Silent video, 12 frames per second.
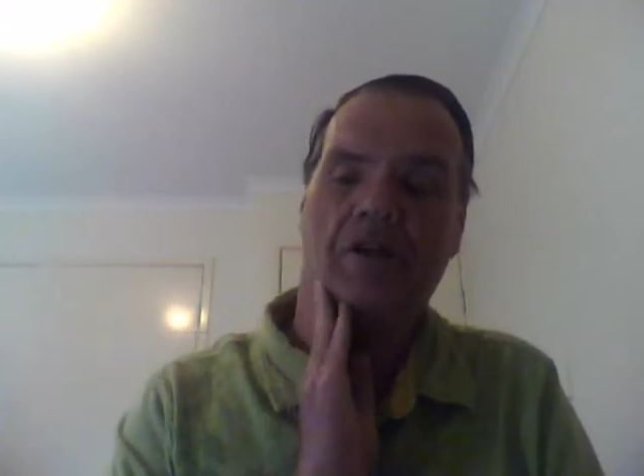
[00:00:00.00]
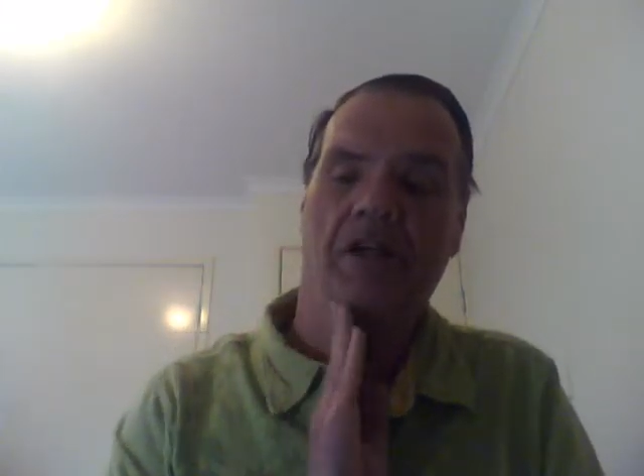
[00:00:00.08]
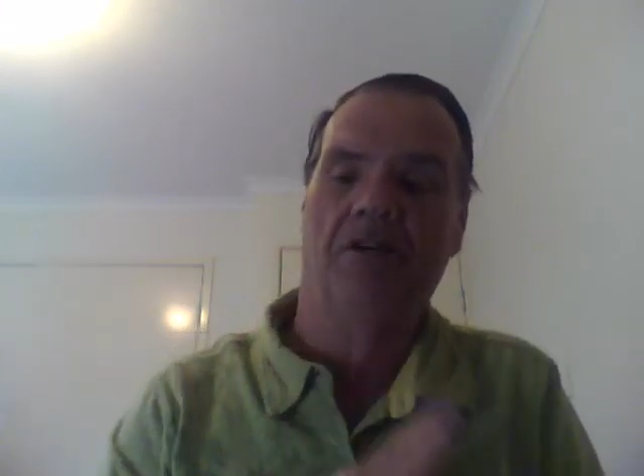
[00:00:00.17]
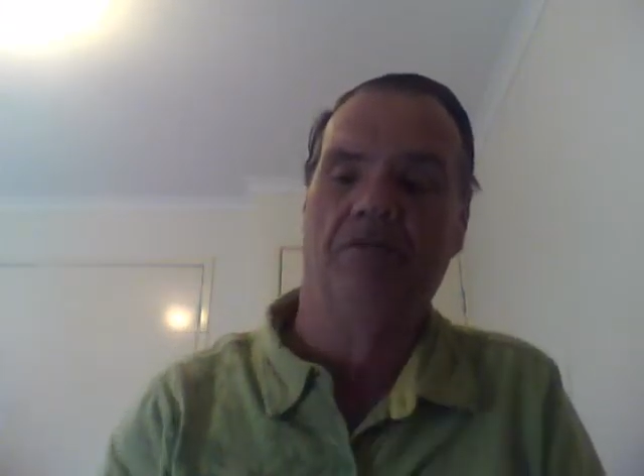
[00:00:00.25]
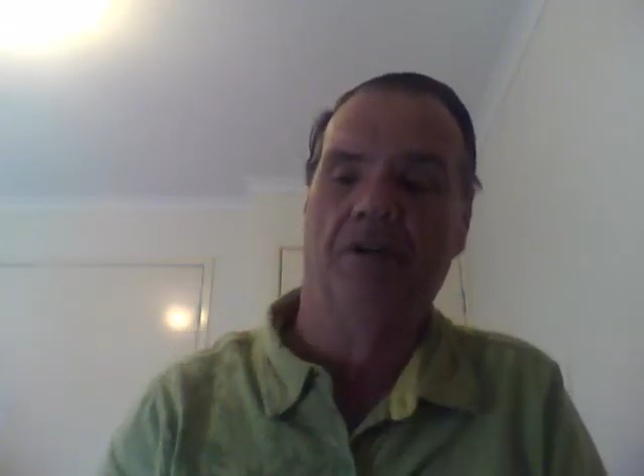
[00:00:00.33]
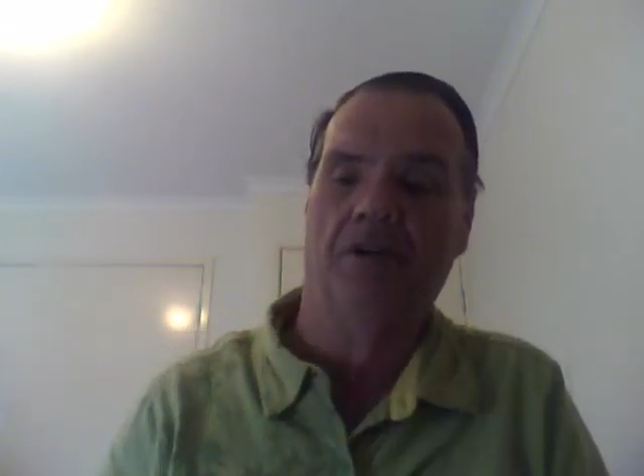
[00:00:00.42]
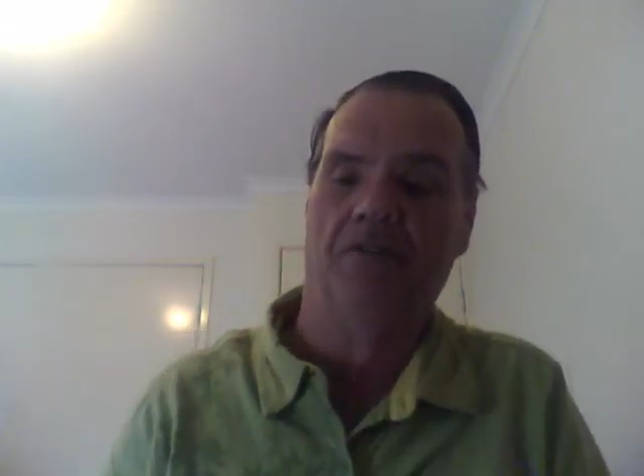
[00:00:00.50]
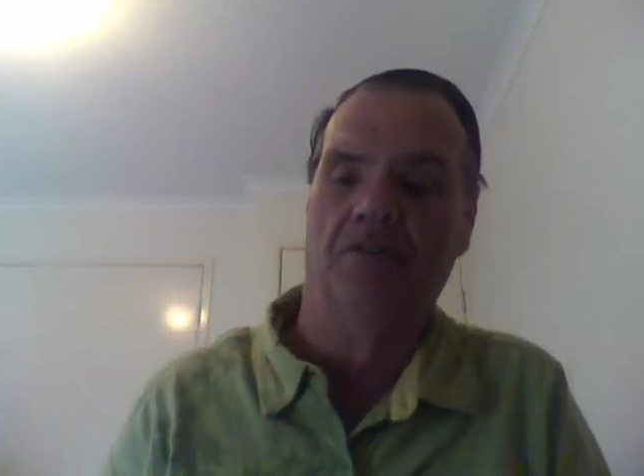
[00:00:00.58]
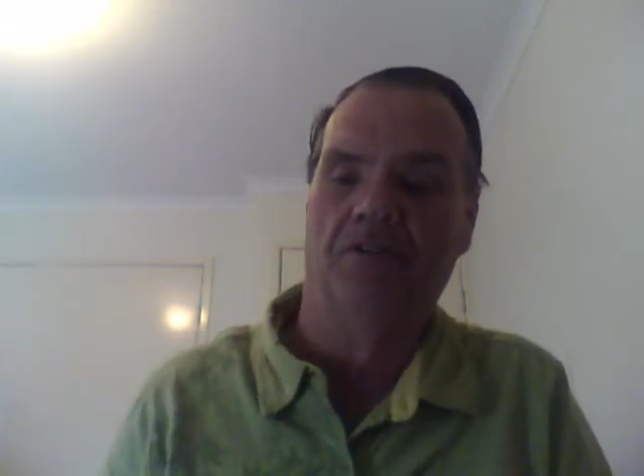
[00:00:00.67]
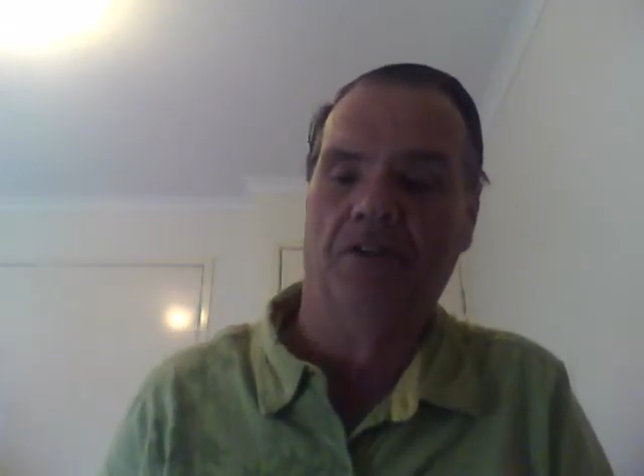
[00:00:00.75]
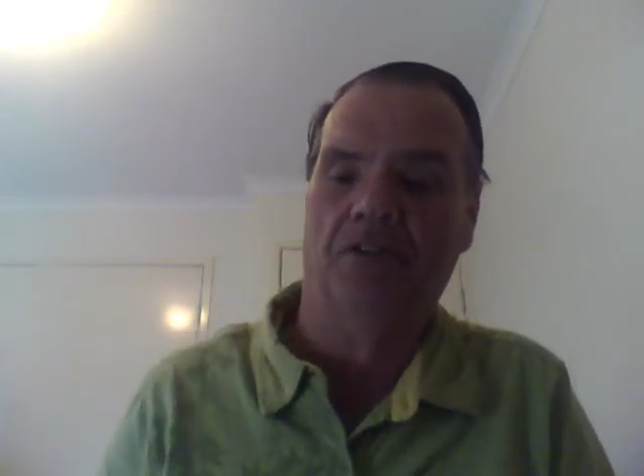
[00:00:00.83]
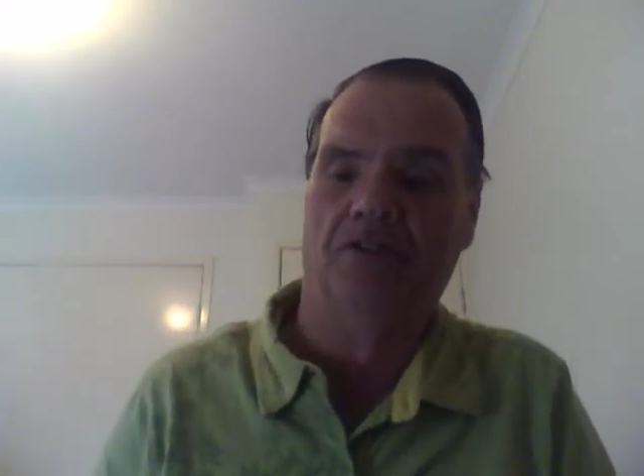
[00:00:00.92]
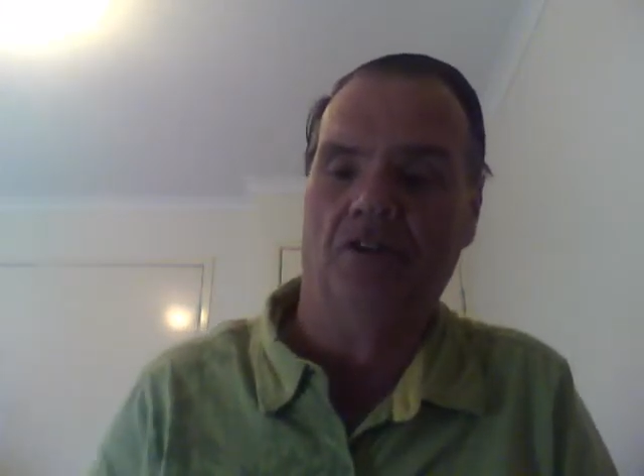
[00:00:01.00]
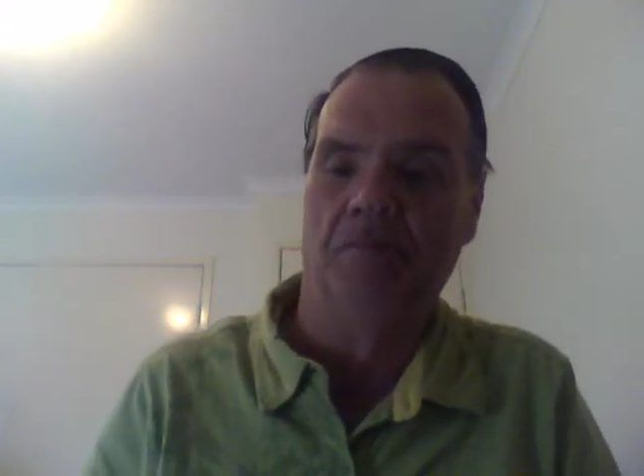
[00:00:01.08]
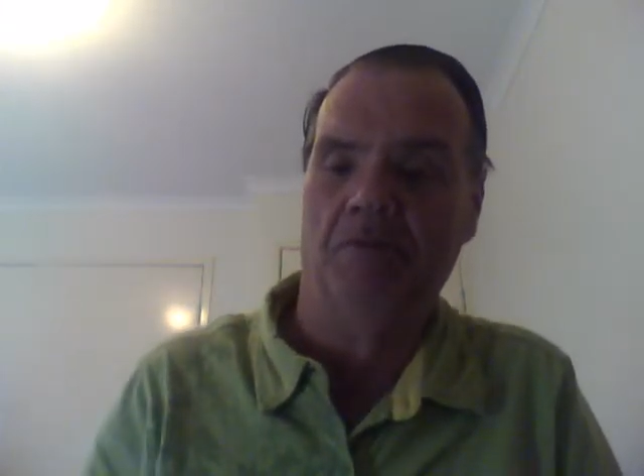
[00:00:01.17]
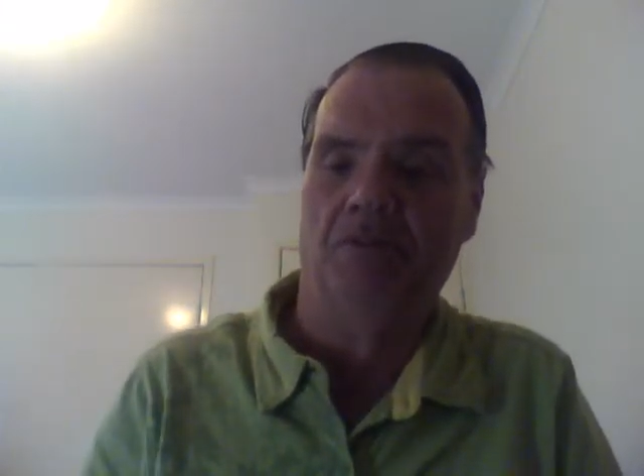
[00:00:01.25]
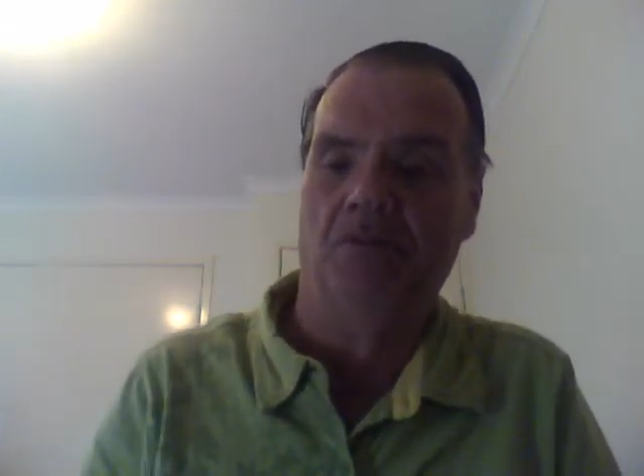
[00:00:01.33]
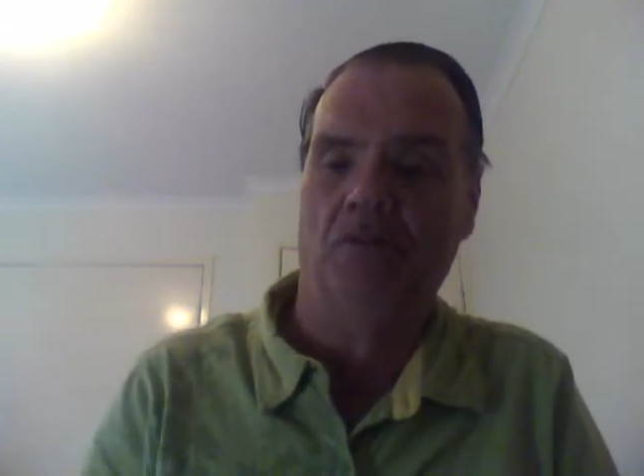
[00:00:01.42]
have the
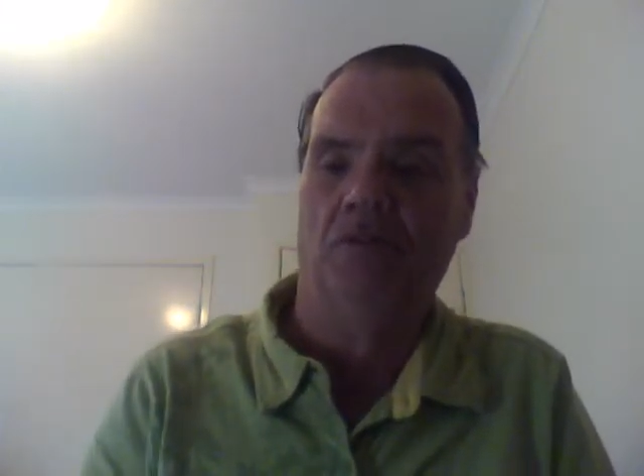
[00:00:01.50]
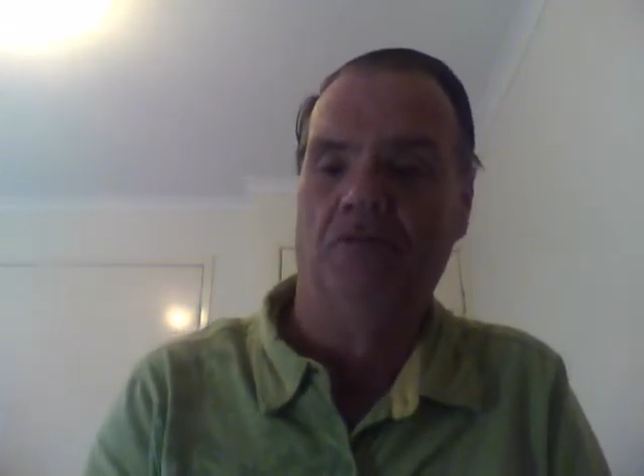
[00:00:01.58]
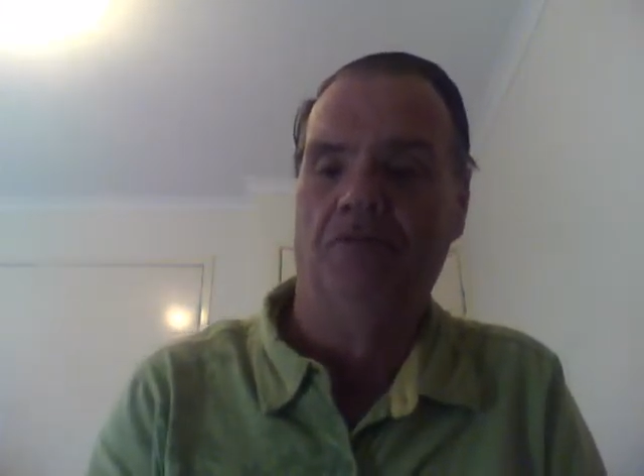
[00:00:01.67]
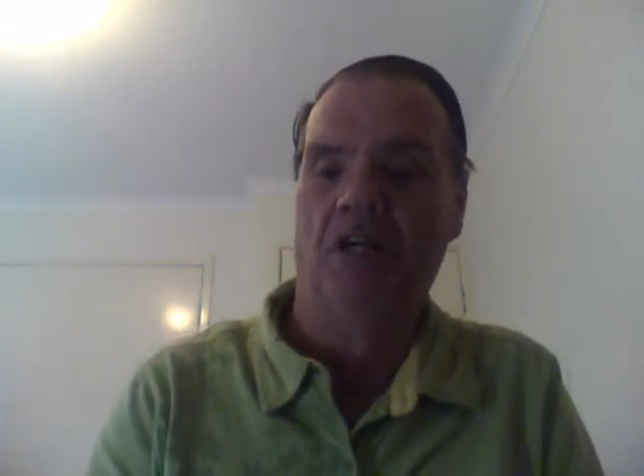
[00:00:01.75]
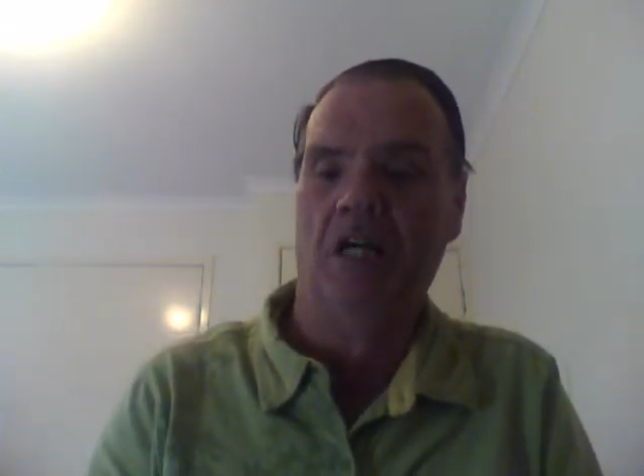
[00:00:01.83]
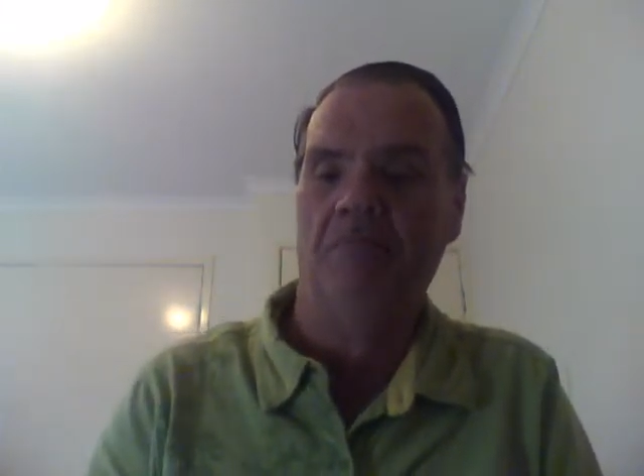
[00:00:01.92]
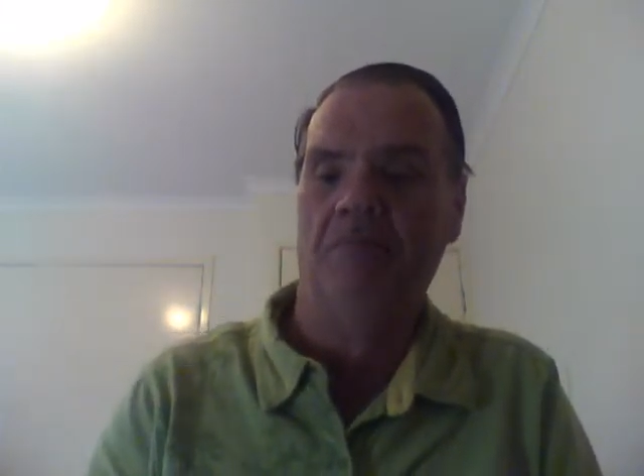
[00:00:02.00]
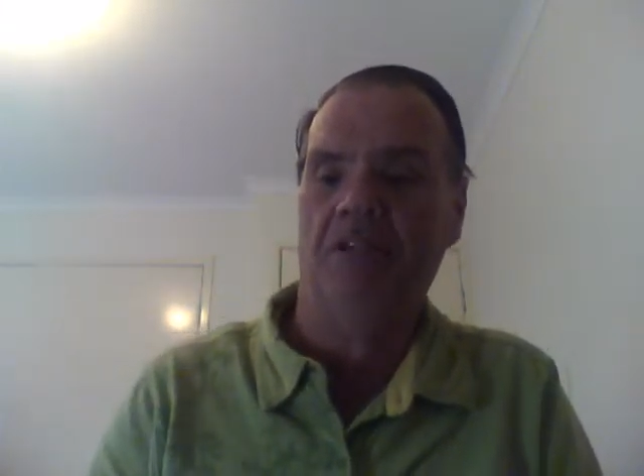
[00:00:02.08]
Stockman's Hall of Fame,